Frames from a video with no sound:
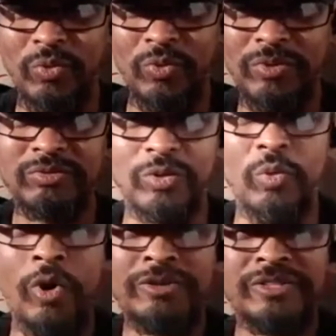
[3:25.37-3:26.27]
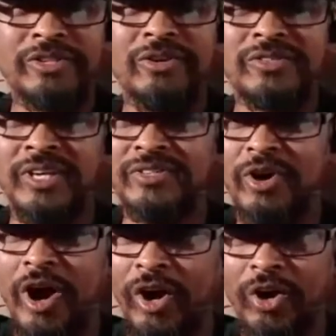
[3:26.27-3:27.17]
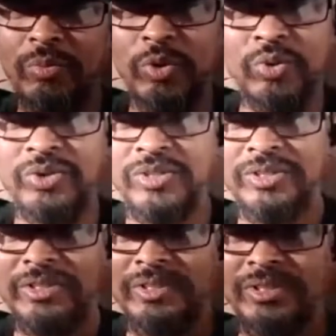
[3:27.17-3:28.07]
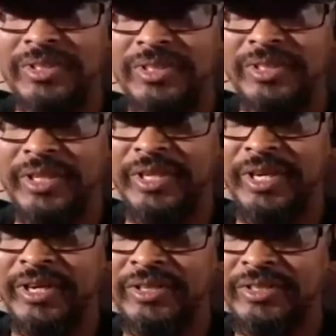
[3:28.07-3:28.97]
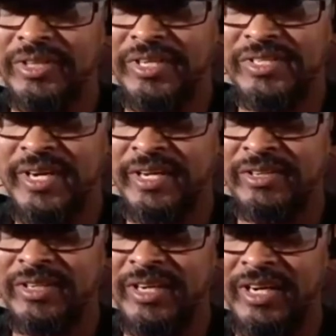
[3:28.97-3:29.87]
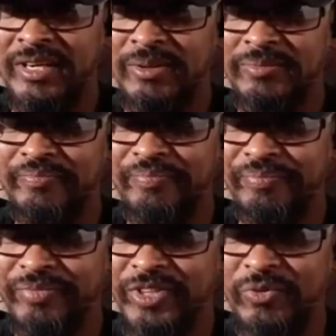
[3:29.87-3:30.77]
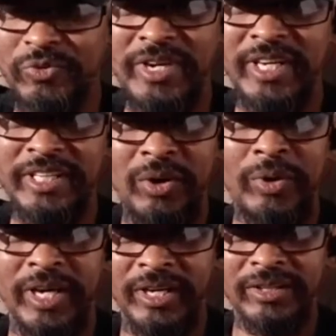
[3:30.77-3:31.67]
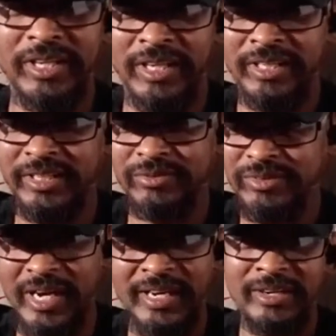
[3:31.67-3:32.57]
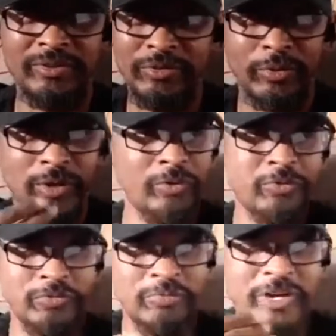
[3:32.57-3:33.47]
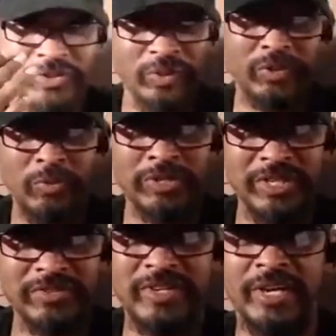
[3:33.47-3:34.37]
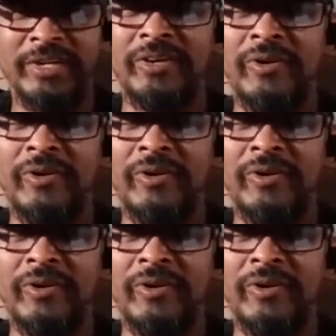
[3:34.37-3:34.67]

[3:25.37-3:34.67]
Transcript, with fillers: the, the words they're using is horrible. You know, they started um, really going out there, and I don't even want to mention what the words they said.